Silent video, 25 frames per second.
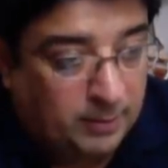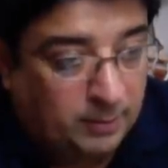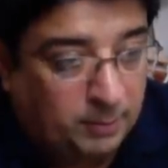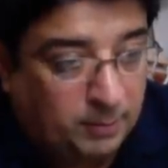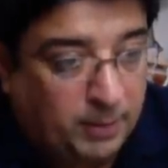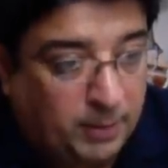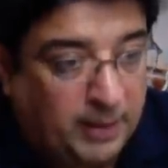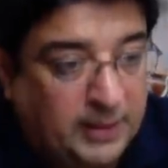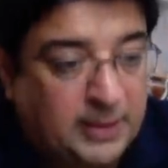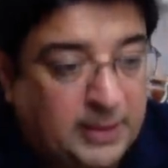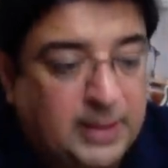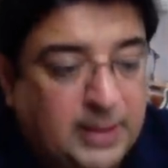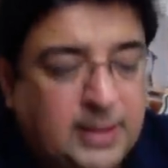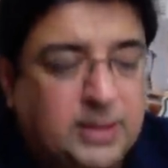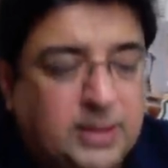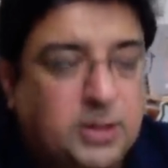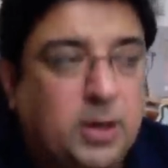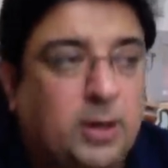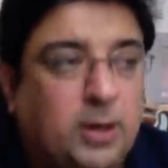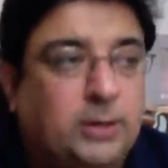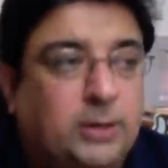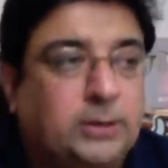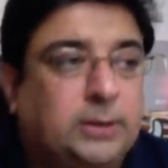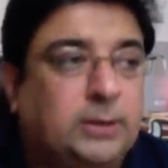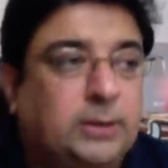Pakistan has
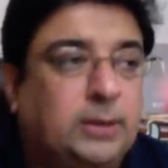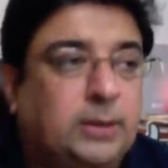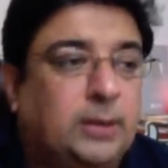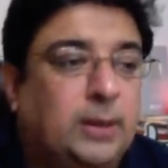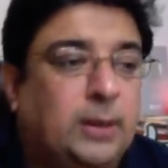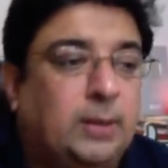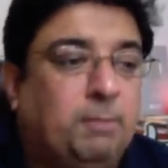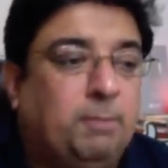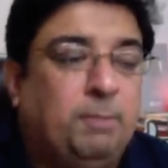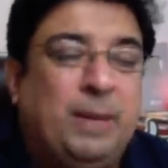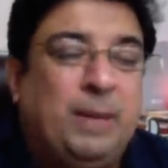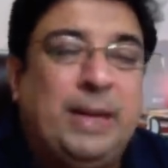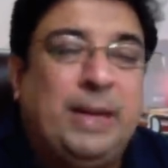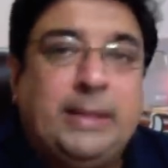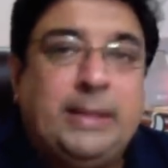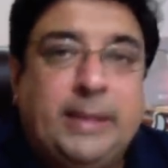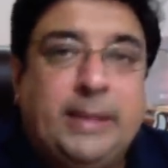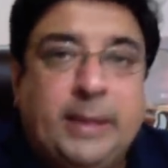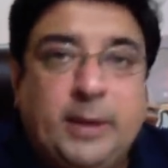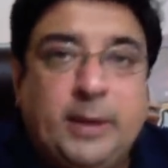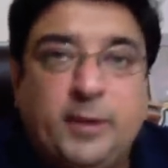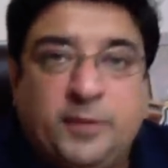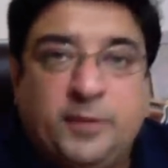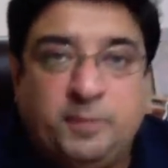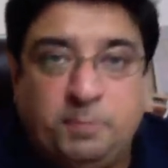got plenty
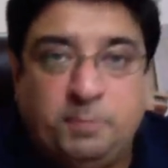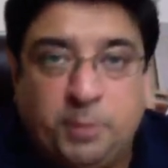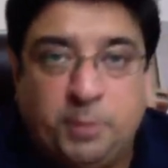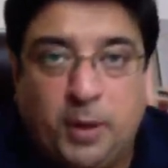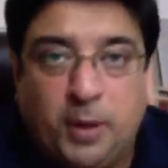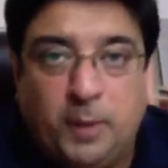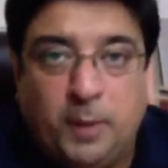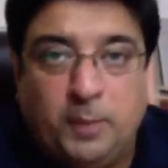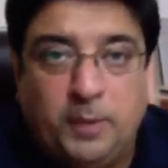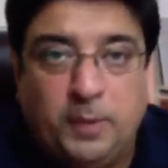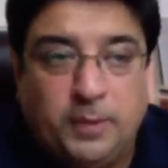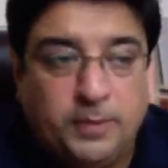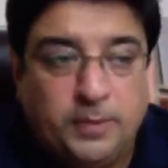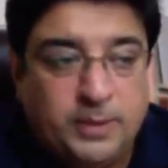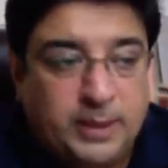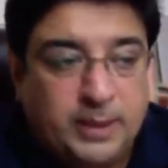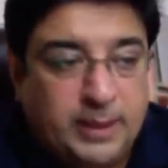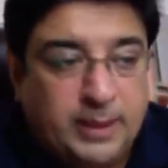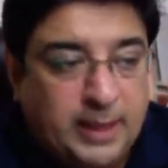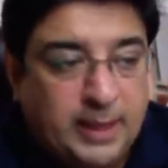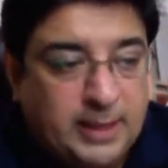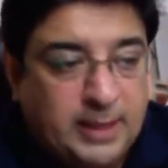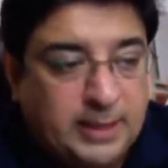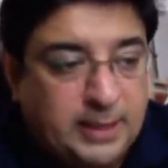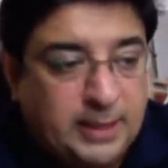of problems, and
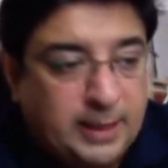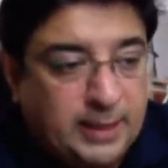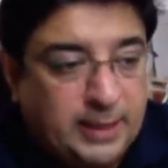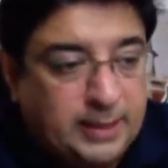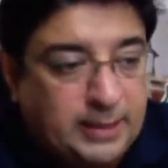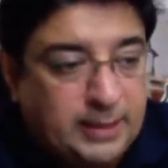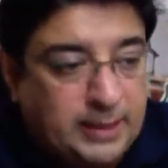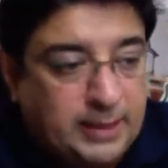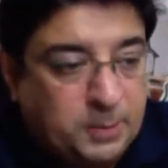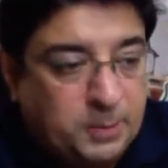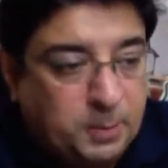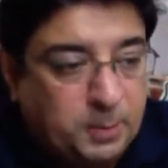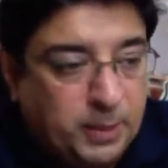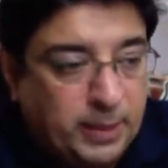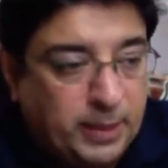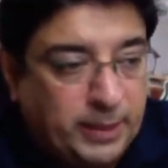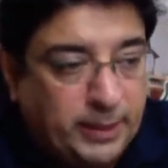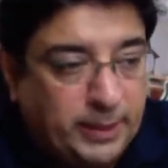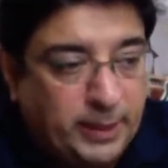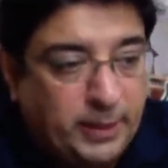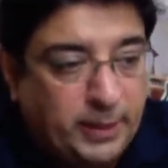I say these plenty